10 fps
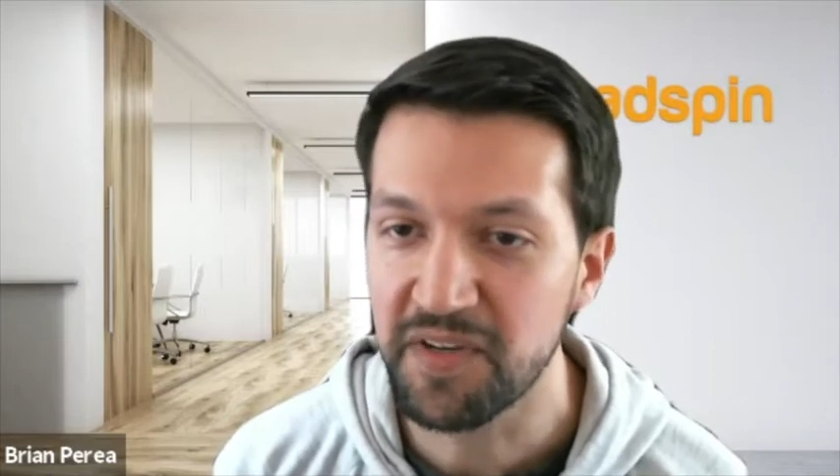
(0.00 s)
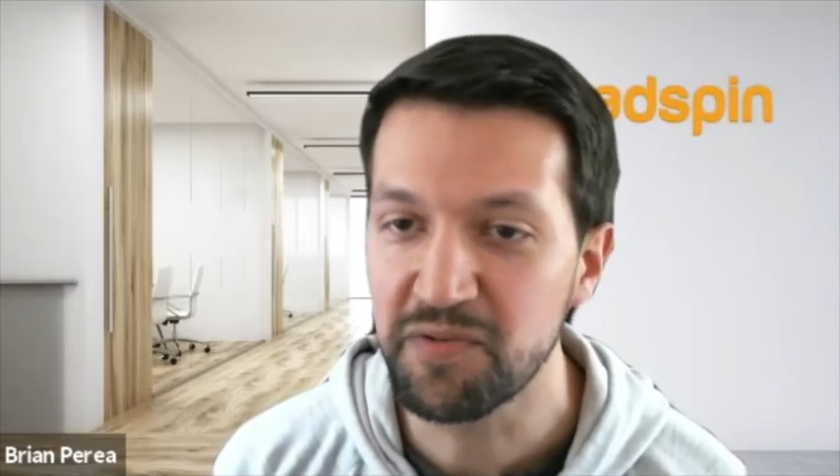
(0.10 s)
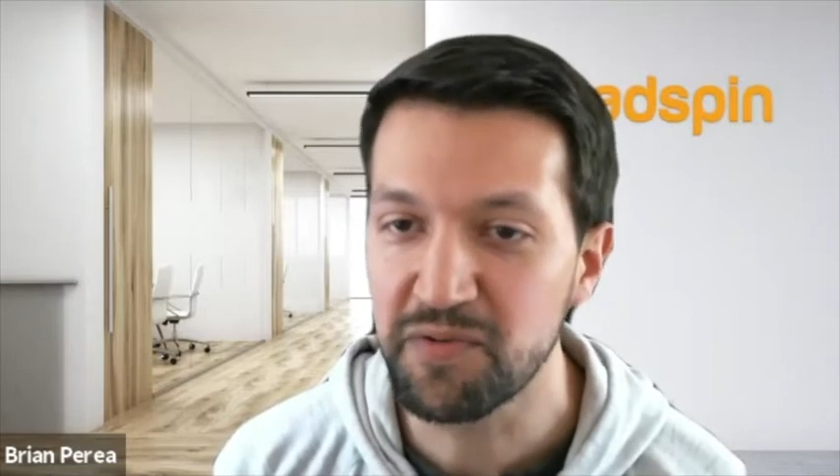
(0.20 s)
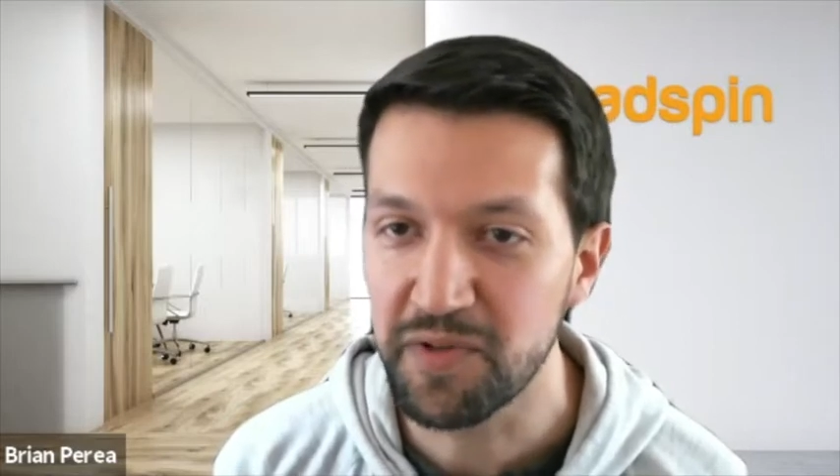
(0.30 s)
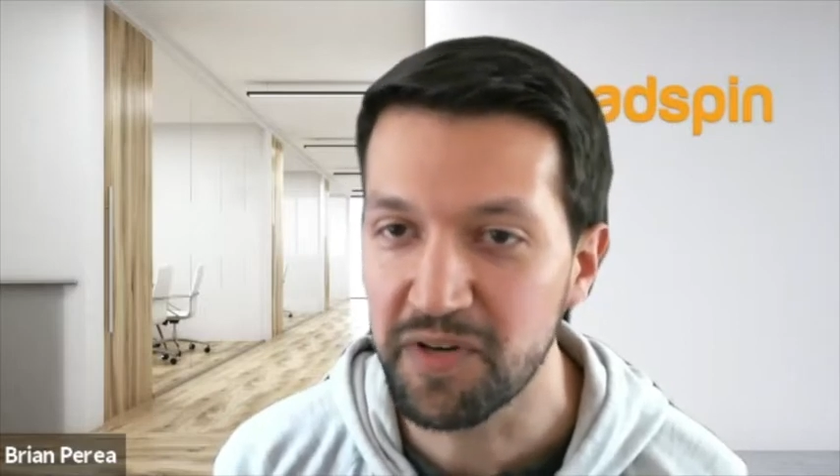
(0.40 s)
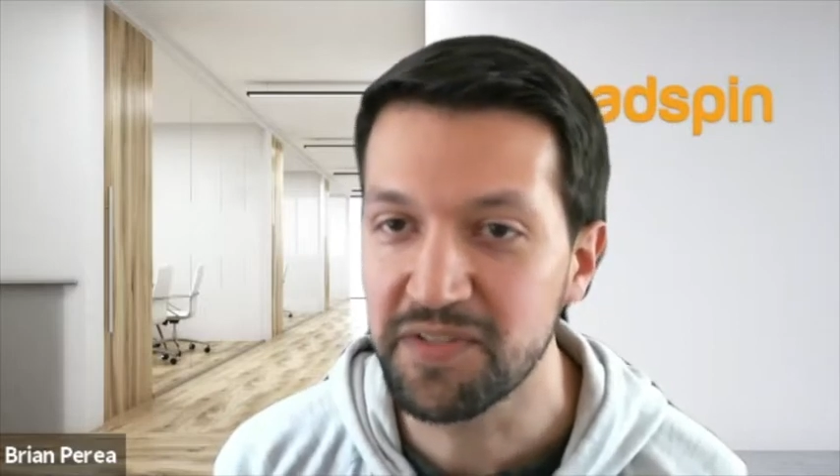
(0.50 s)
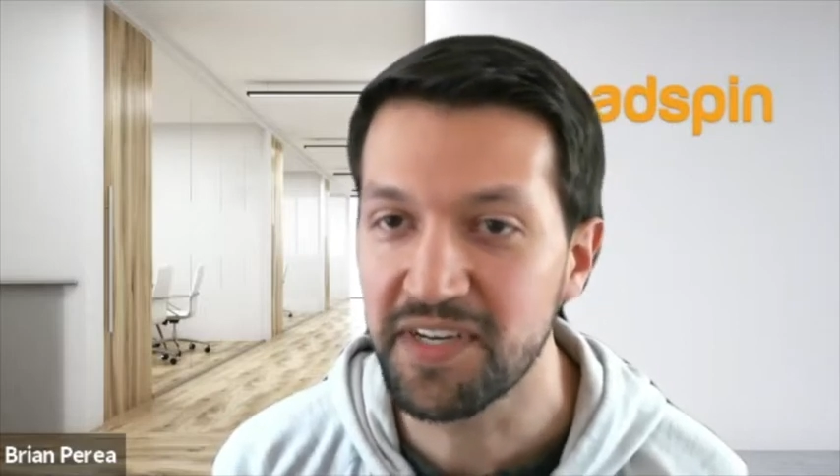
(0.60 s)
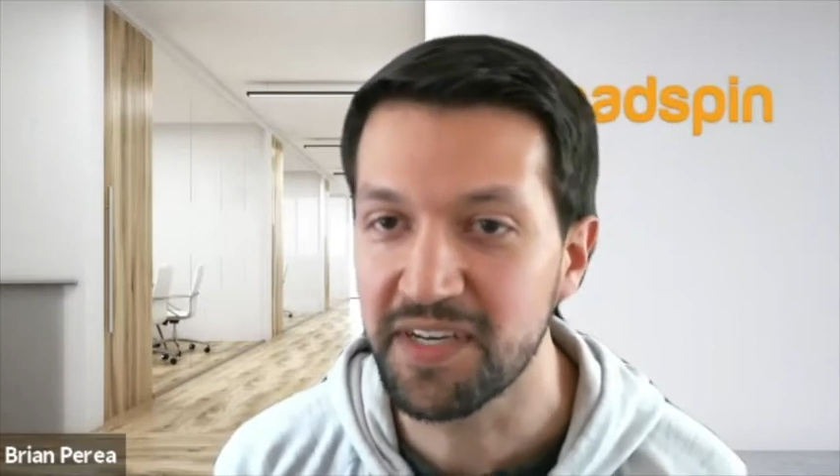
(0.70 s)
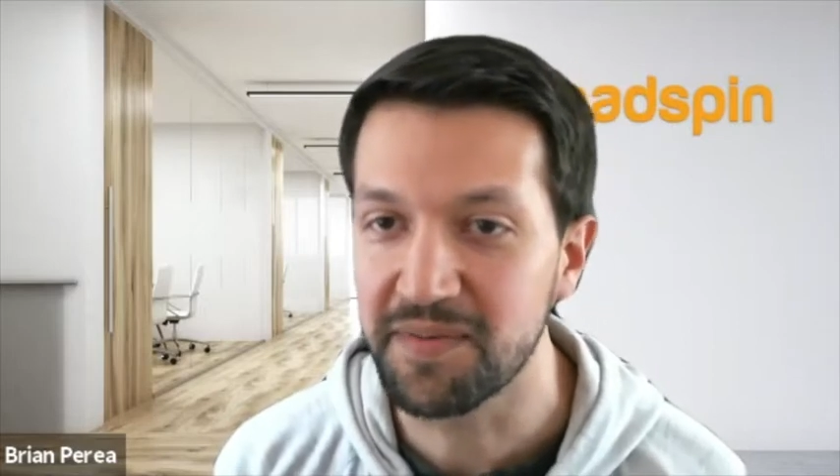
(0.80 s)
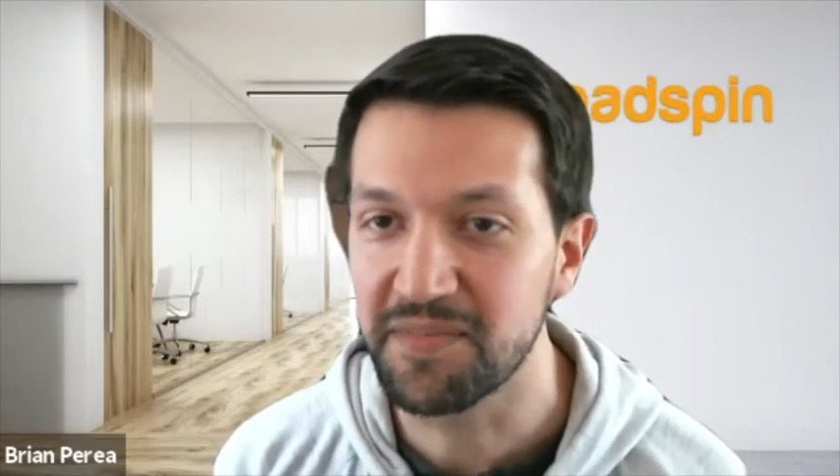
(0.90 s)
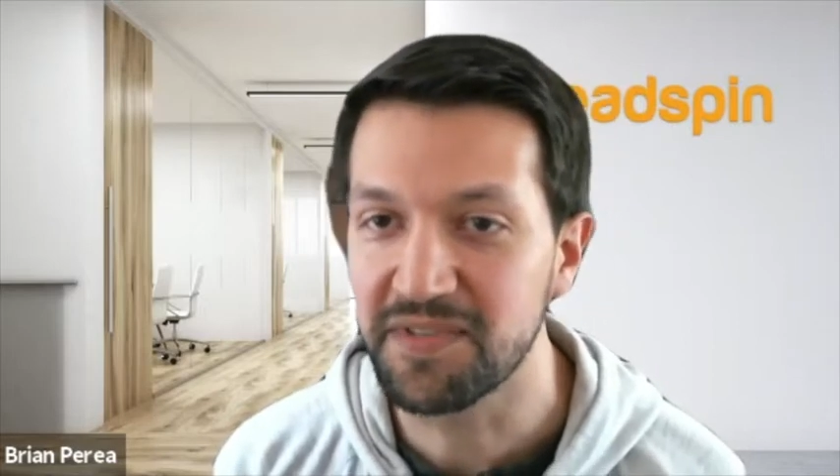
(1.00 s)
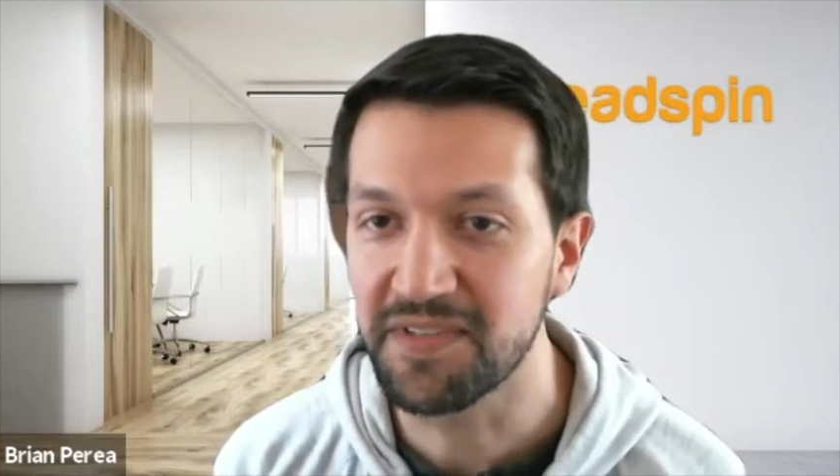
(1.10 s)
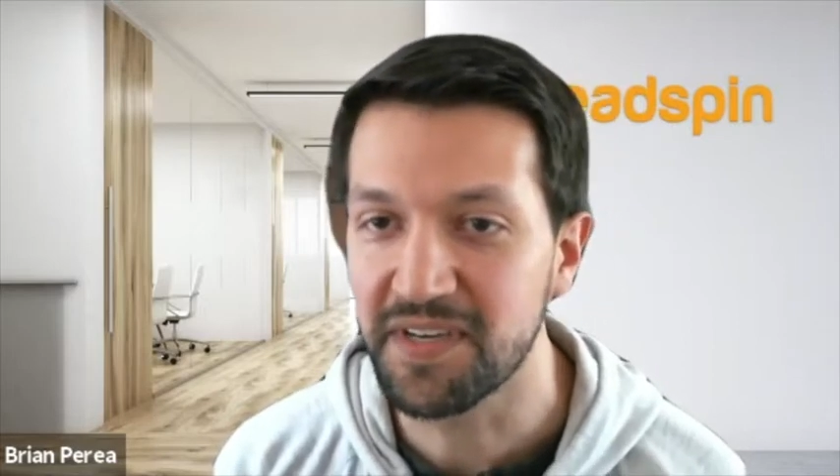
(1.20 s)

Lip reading: visual load times